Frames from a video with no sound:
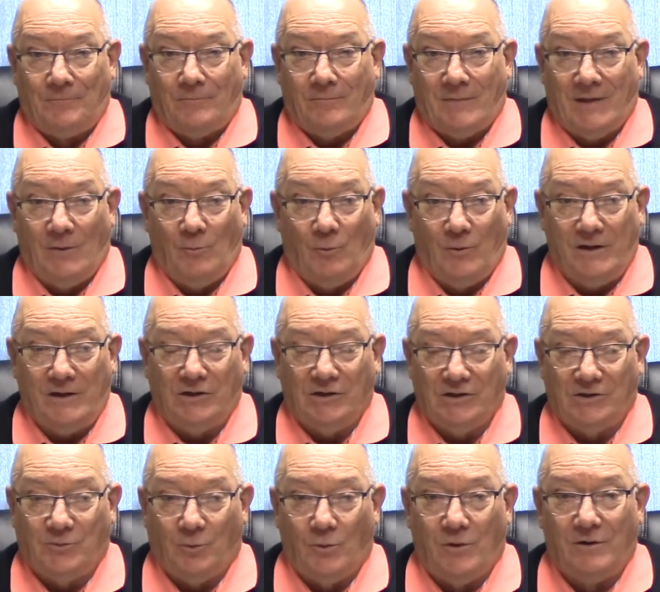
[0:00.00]
and we
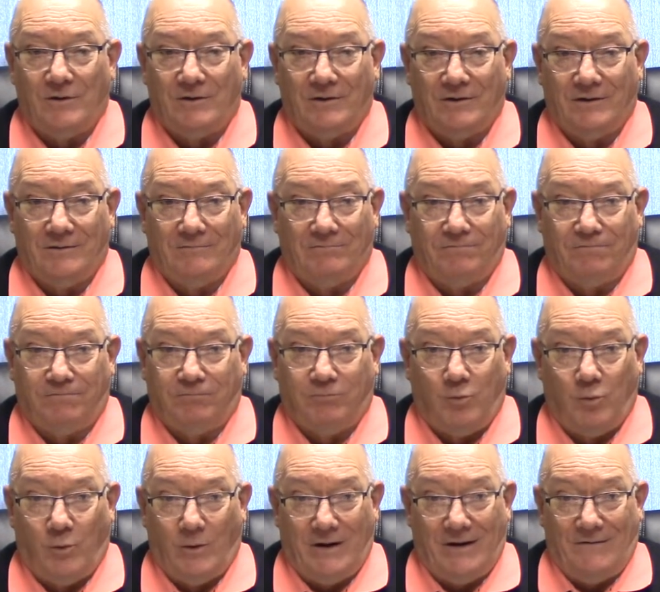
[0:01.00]
just wonder,
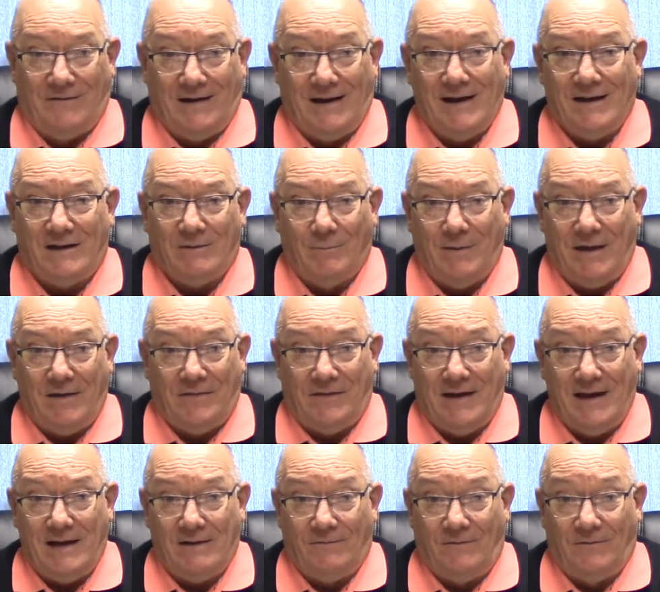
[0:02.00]
what have I got to be
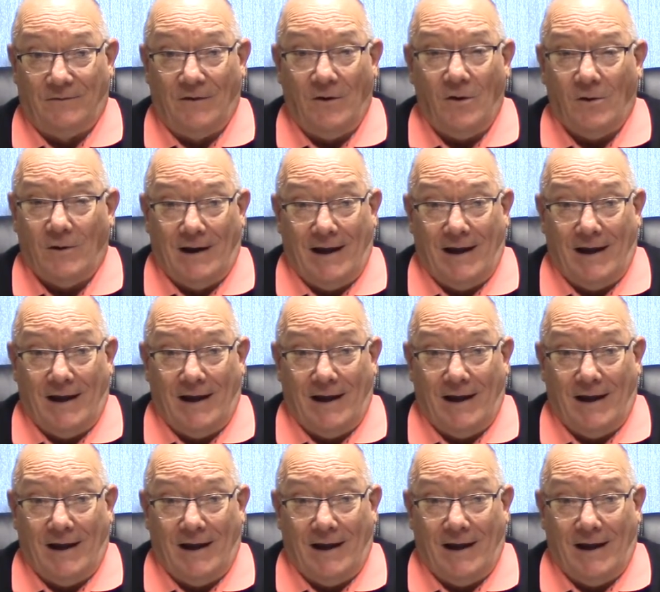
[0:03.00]
thankful for?